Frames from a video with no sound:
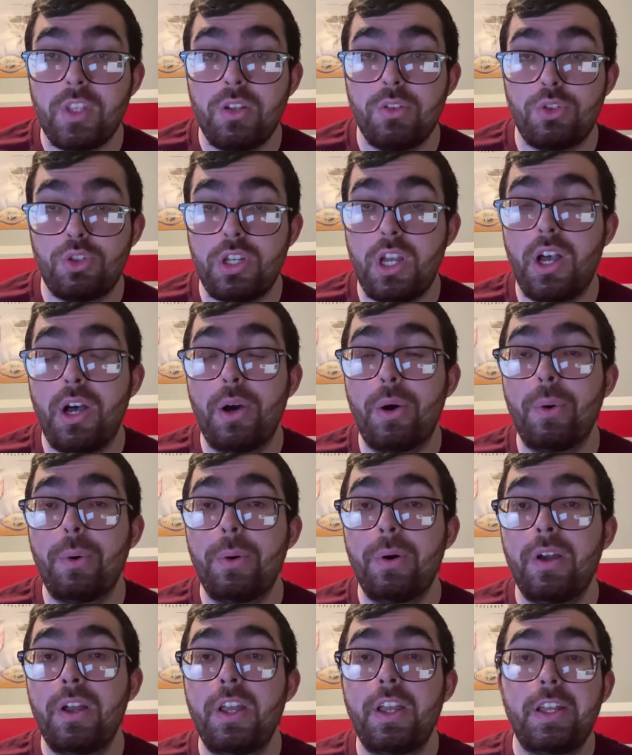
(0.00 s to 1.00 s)

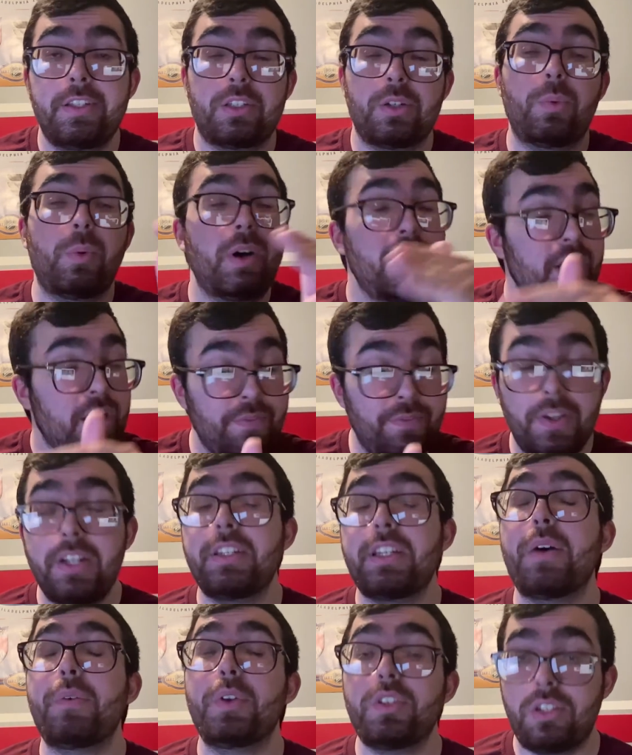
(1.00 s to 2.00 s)
So it's a 1 0
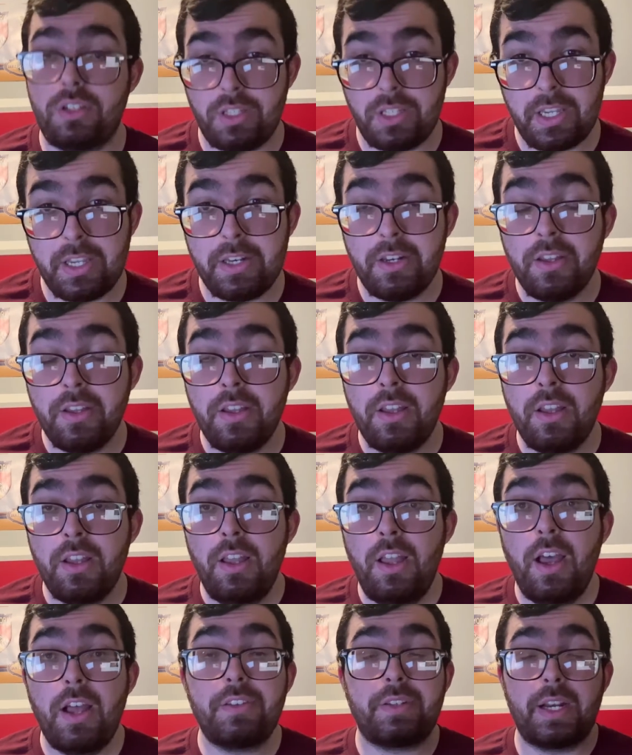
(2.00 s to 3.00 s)
Devils lead
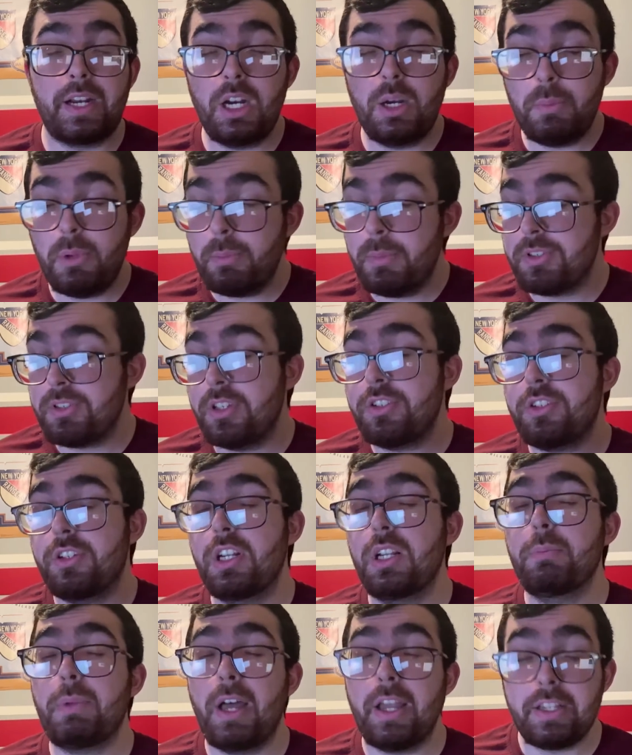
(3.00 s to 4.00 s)
a terrible
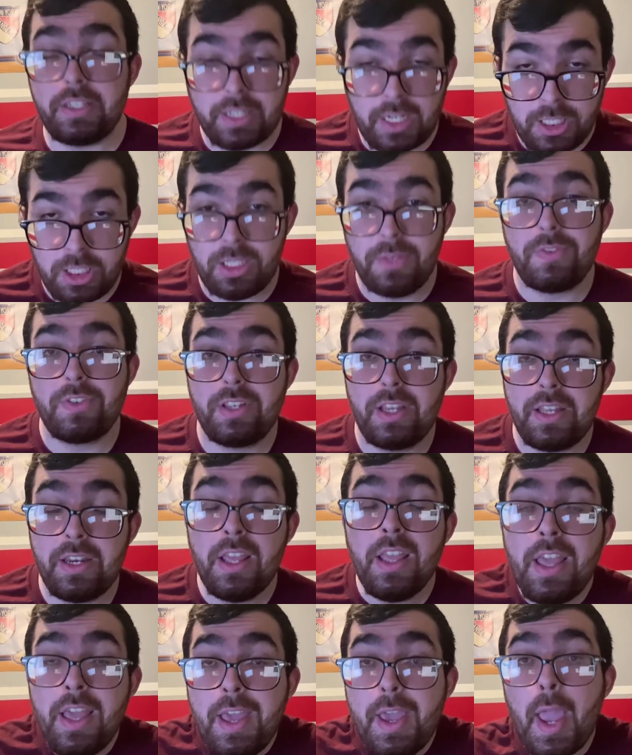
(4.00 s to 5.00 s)
positioning by Gustafsson,
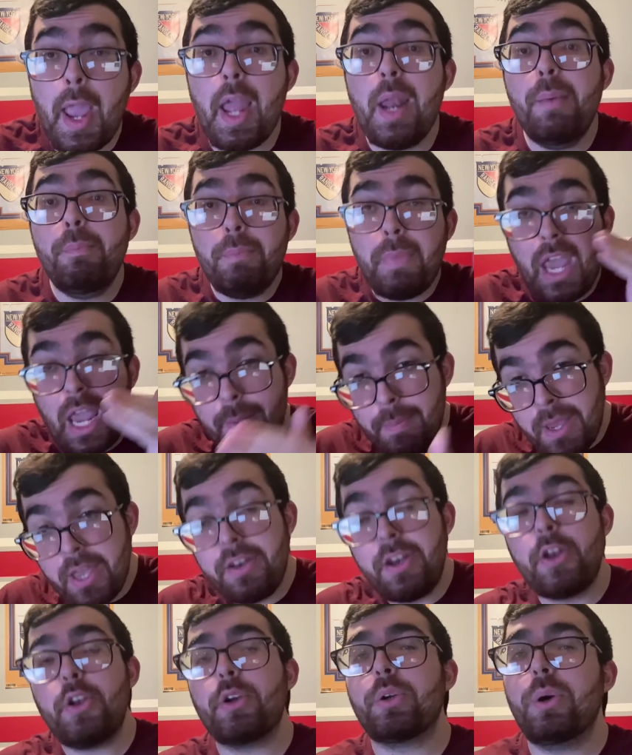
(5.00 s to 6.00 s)
and maybe
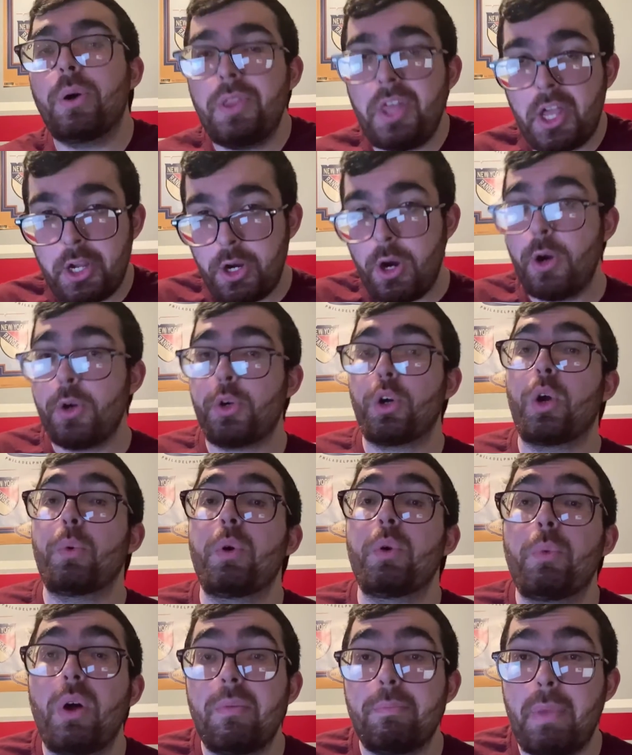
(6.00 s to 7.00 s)
another goal that Carter Hart
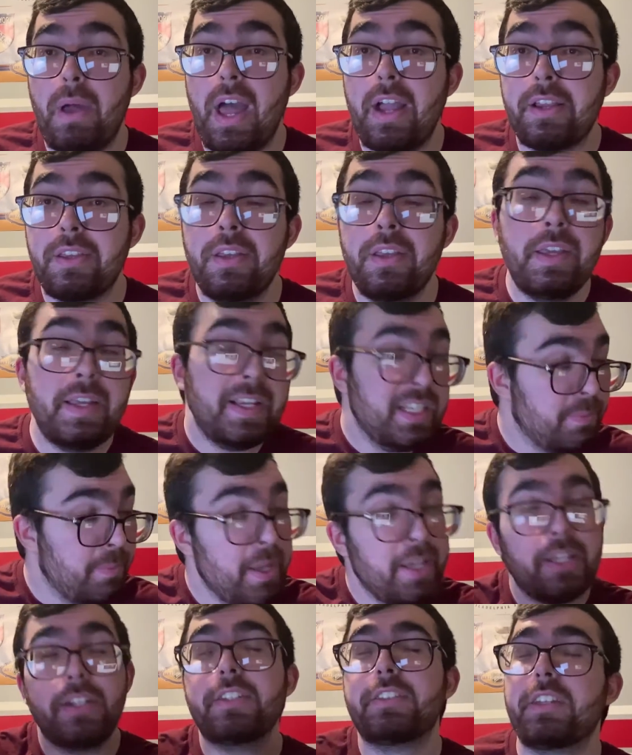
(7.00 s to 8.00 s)
would want back. He's
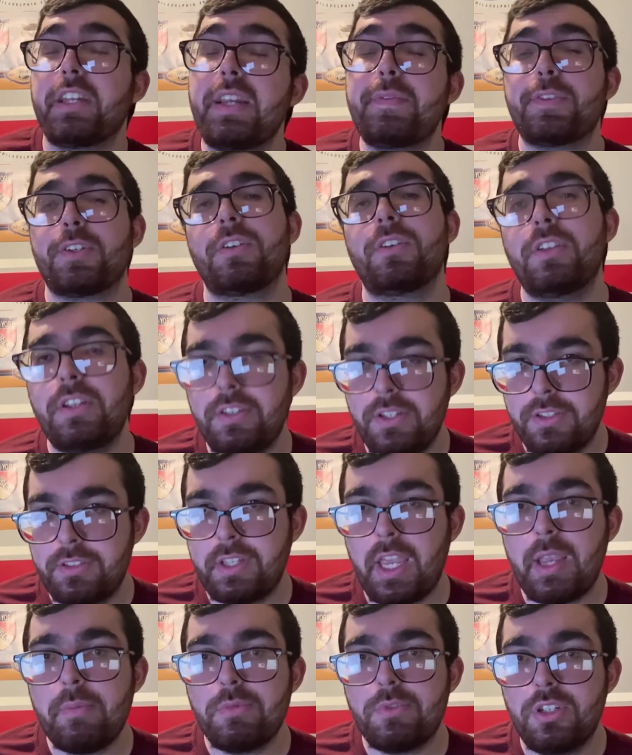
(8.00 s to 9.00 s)
making saves early in this
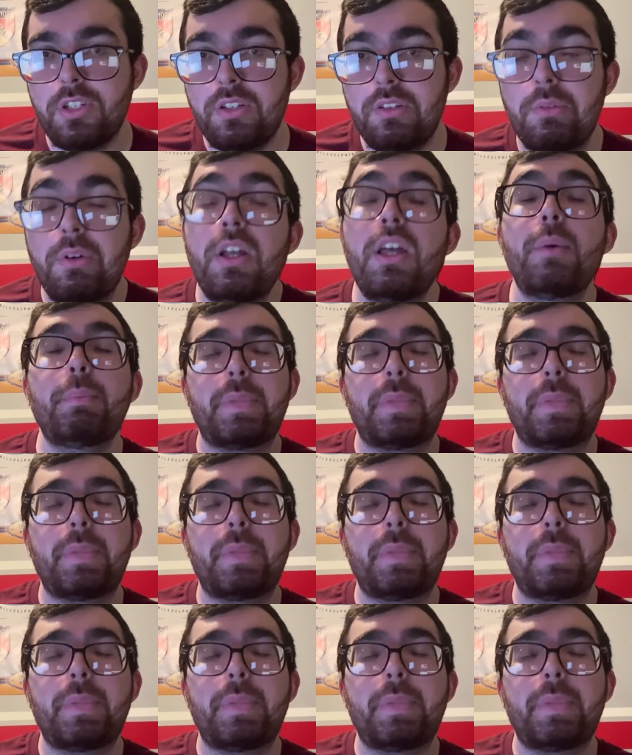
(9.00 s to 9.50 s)
game too.